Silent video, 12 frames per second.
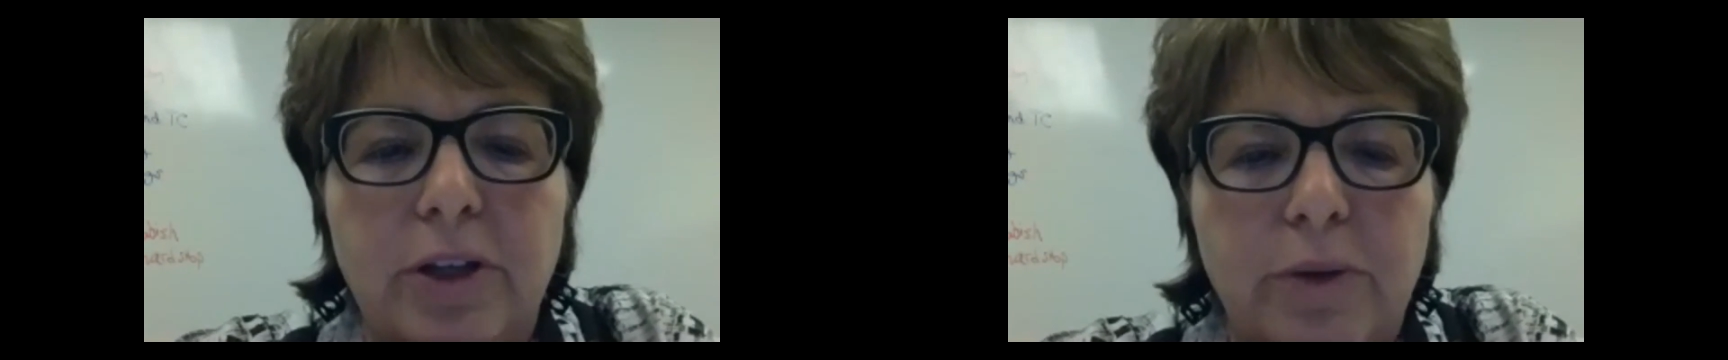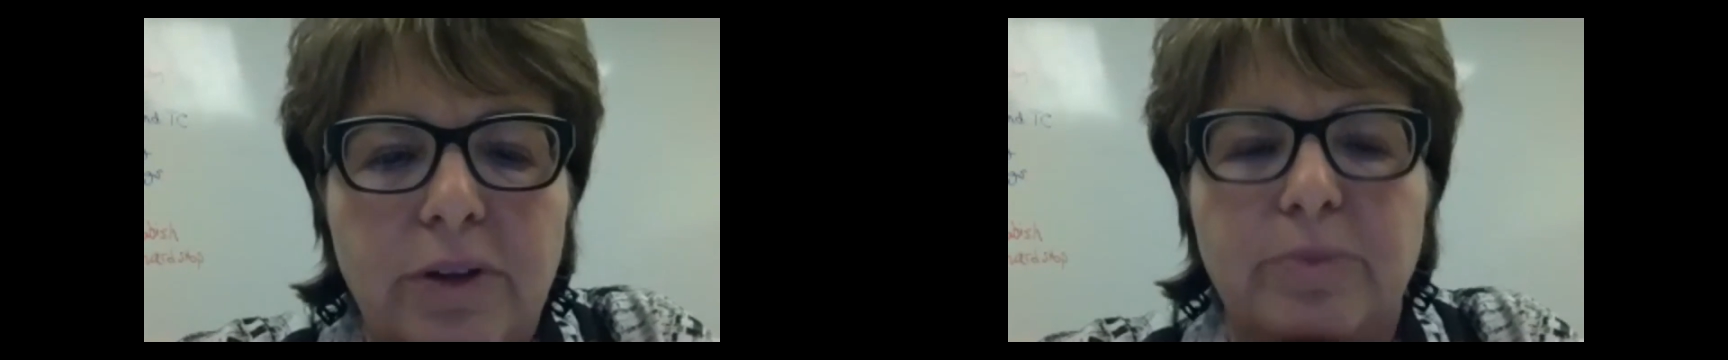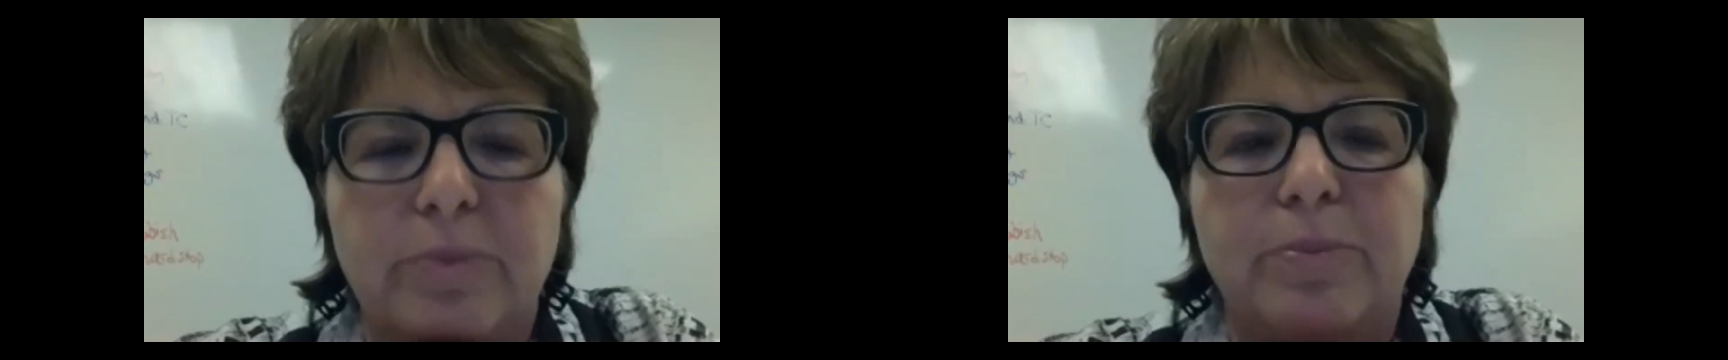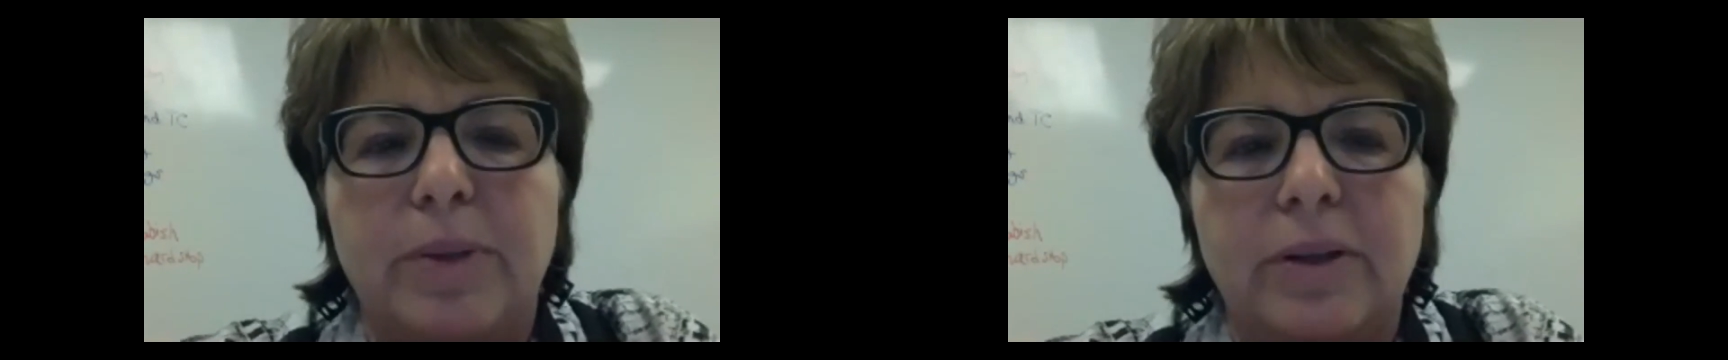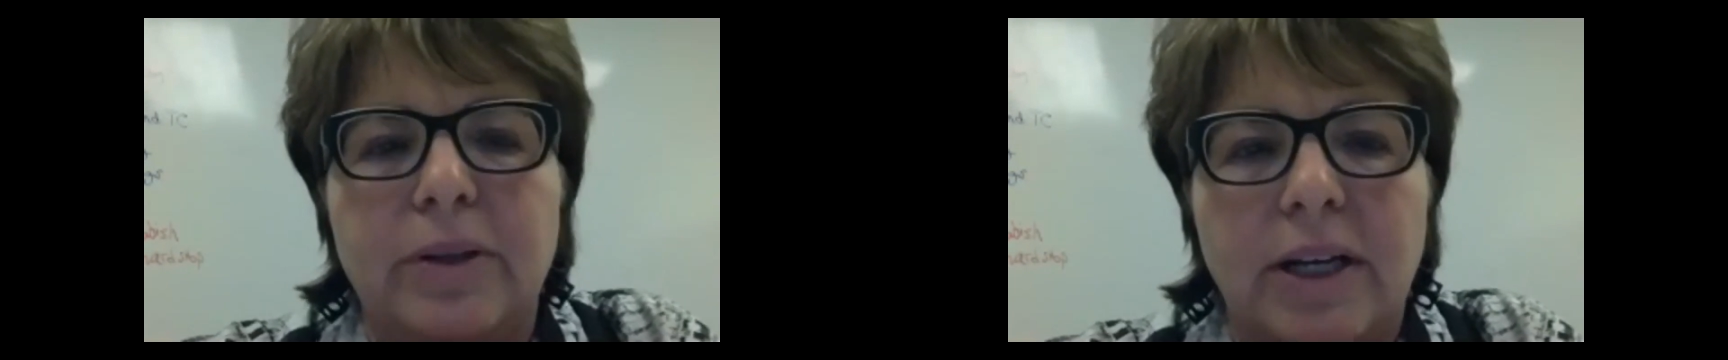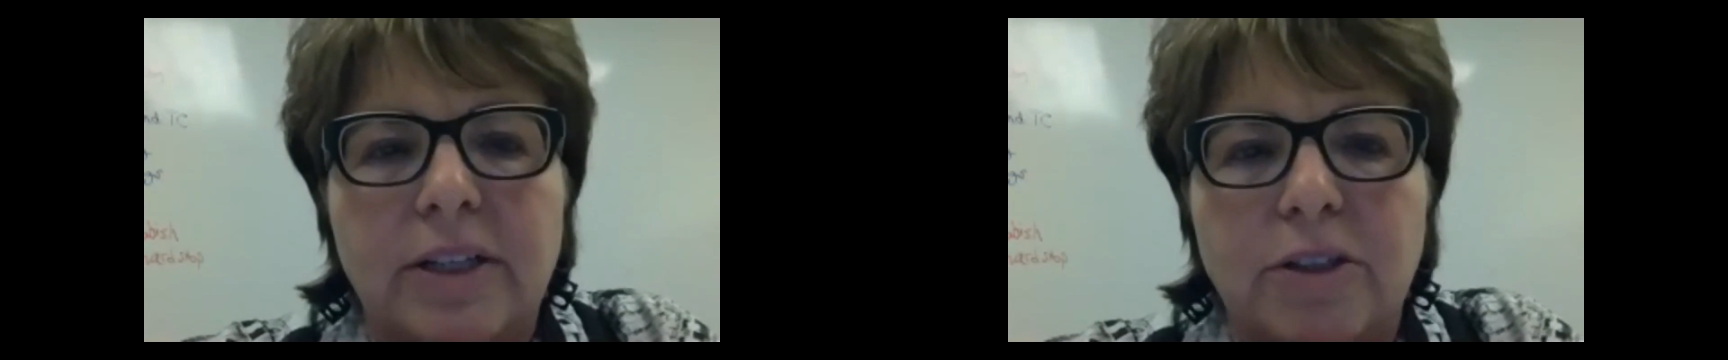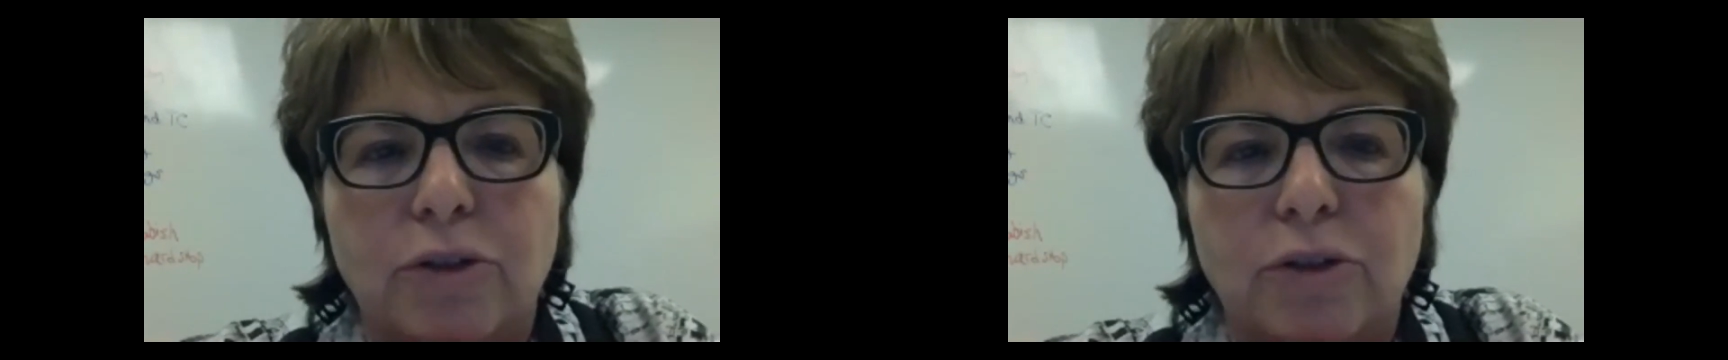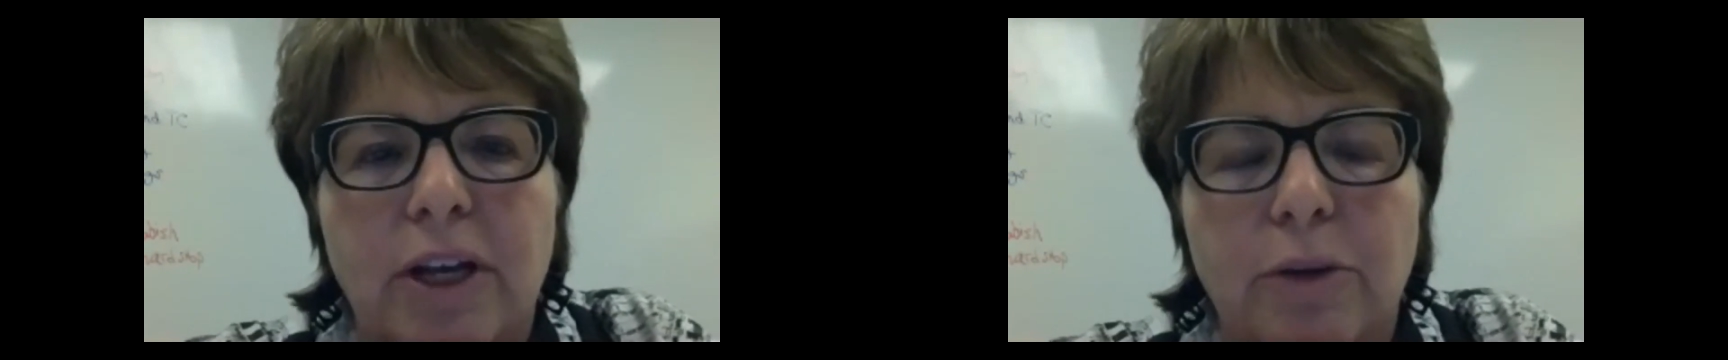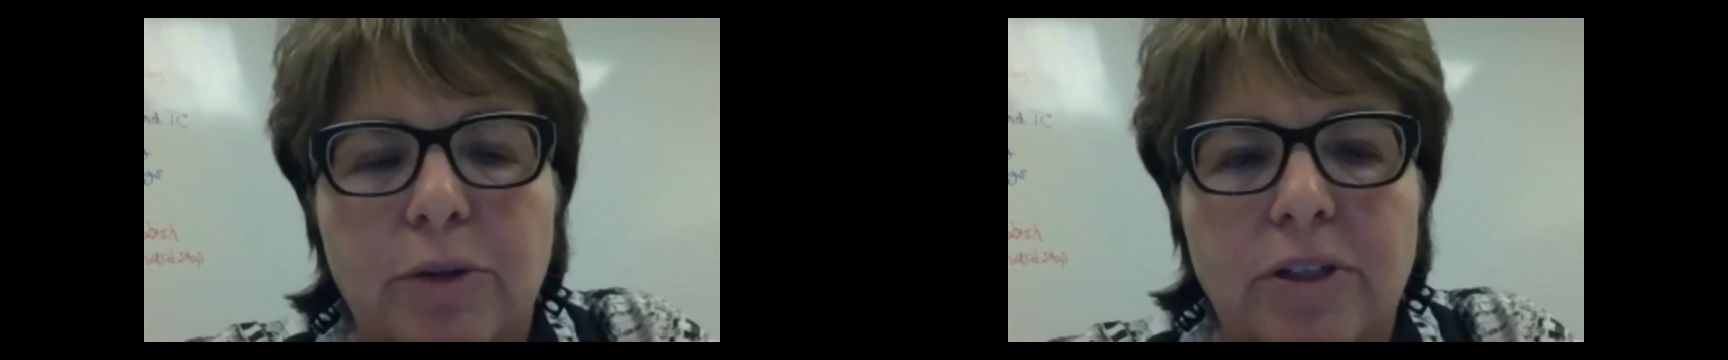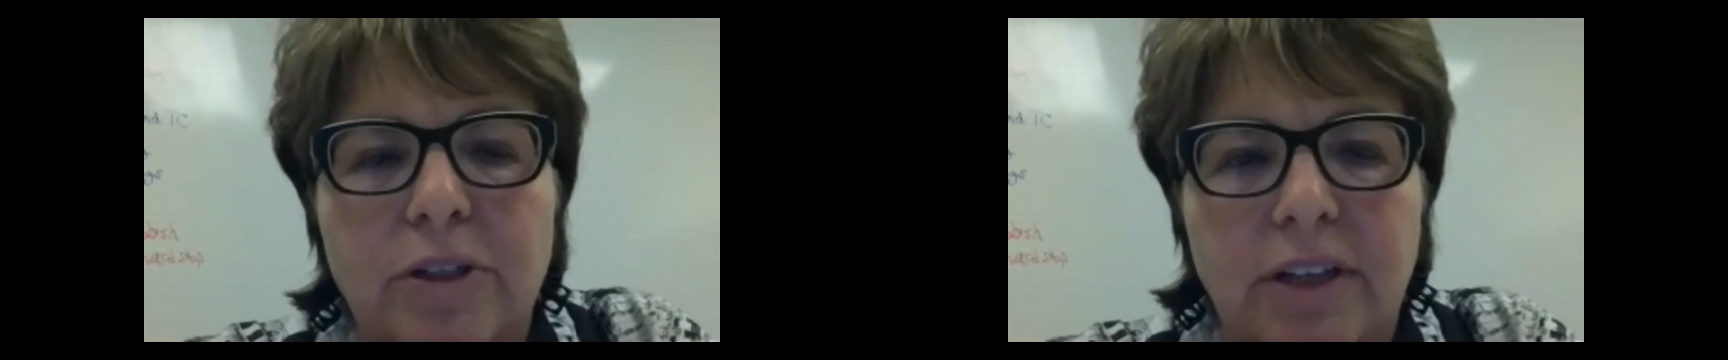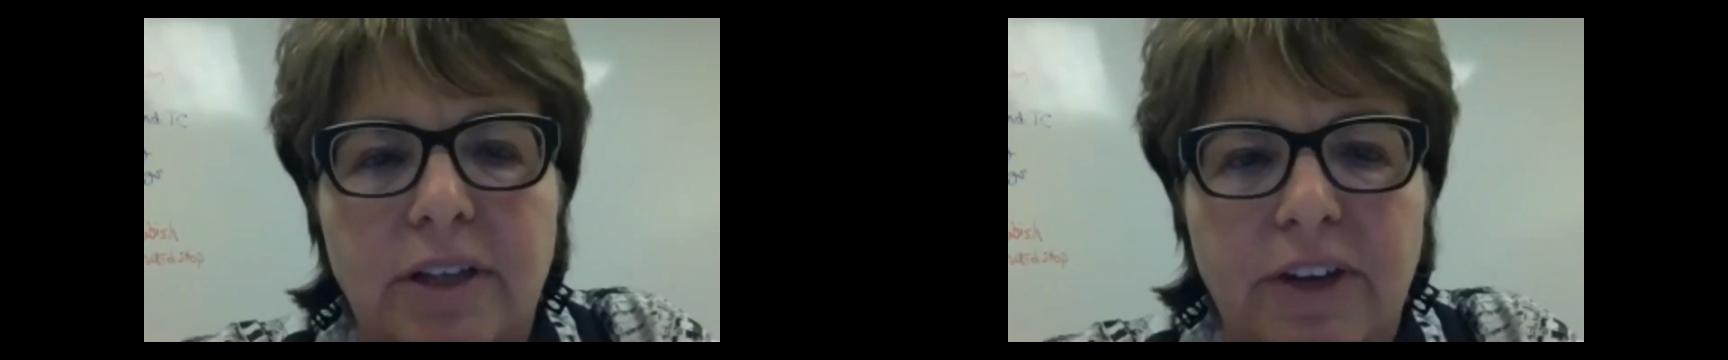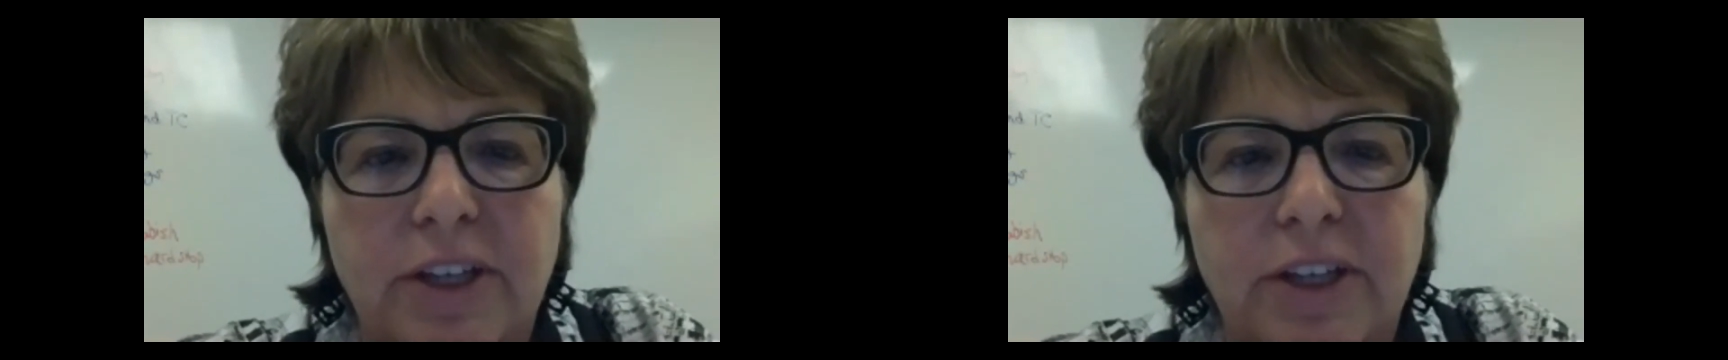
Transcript: with from social networks like